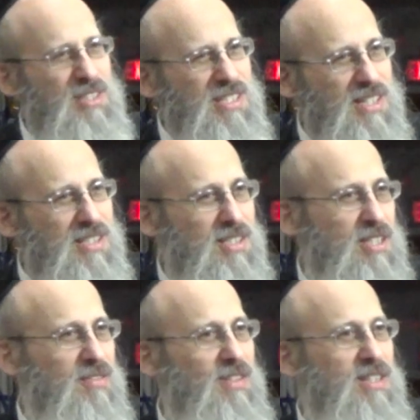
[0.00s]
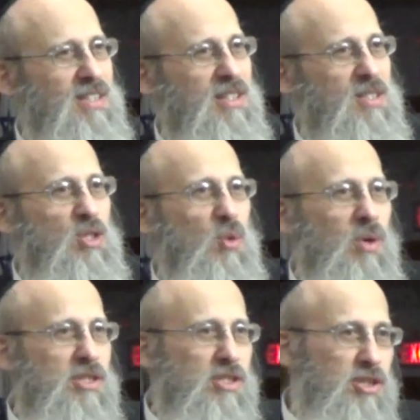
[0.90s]
a sensitivity to
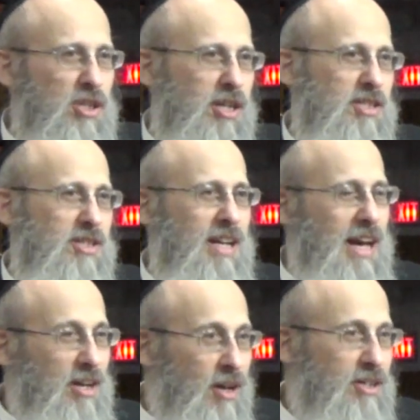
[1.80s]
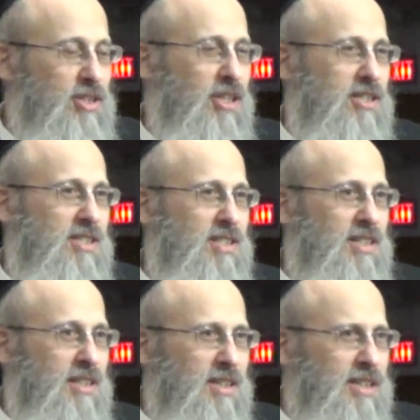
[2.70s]
what's just and unjust
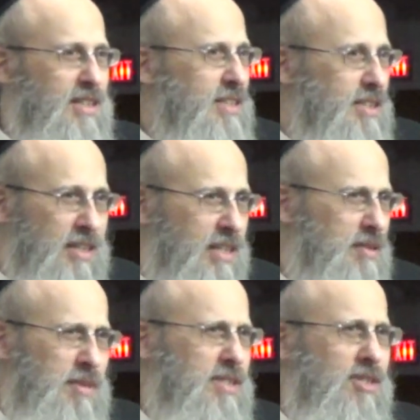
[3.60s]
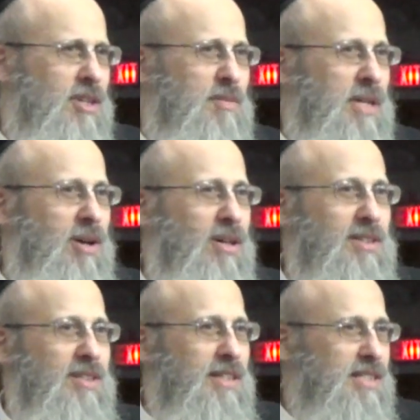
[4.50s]
in, inside my
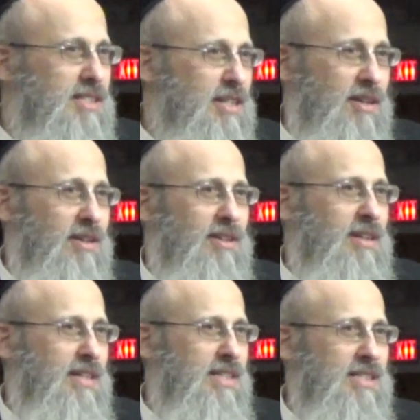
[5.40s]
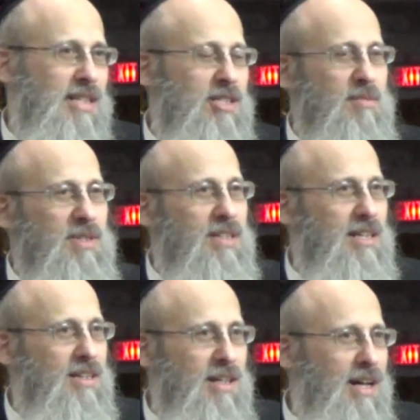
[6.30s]
heart. It's there. It's not something
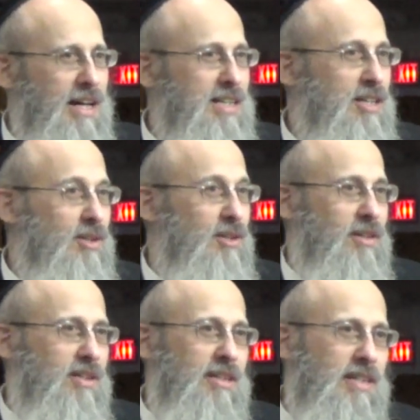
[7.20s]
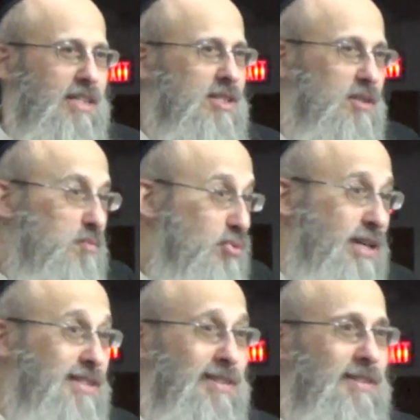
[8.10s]
that I need to learn, it's
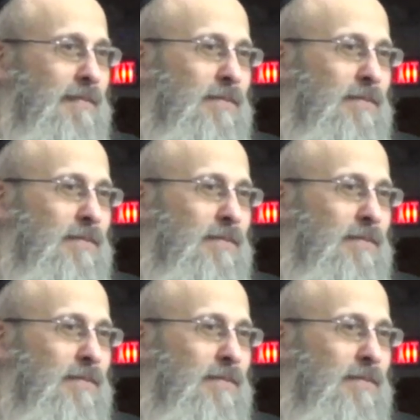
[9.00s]
present.